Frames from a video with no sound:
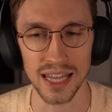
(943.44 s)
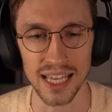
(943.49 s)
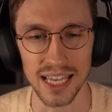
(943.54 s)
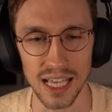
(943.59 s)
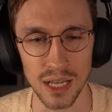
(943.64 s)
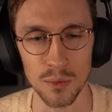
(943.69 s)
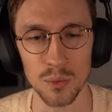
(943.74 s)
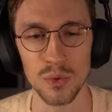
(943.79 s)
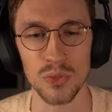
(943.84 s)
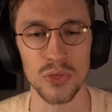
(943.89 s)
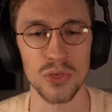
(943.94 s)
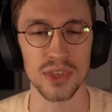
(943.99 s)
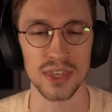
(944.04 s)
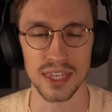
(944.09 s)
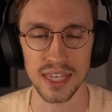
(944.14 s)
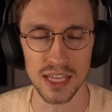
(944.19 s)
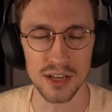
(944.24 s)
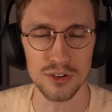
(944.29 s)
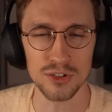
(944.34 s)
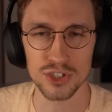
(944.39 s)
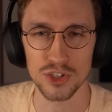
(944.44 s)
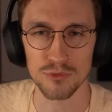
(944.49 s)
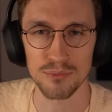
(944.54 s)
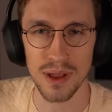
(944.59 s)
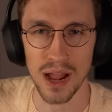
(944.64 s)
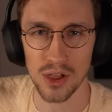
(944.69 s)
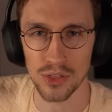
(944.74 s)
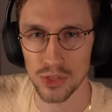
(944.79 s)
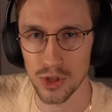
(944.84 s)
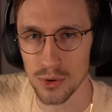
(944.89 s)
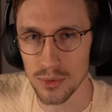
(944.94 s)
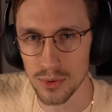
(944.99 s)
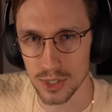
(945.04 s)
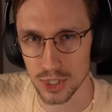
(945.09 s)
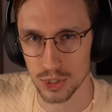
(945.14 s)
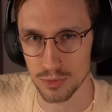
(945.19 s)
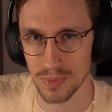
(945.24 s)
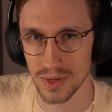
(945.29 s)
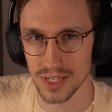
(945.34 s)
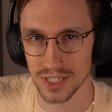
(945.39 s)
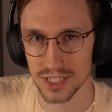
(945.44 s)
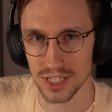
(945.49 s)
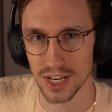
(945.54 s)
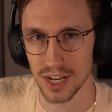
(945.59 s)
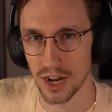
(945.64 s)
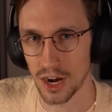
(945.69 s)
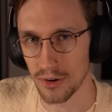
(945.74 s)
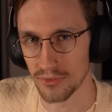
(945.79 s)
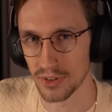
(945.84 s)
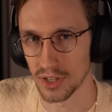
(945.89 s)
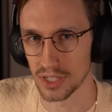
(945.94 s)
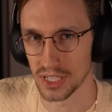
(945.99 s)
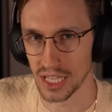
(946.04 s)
like, with the years of malnourishment of the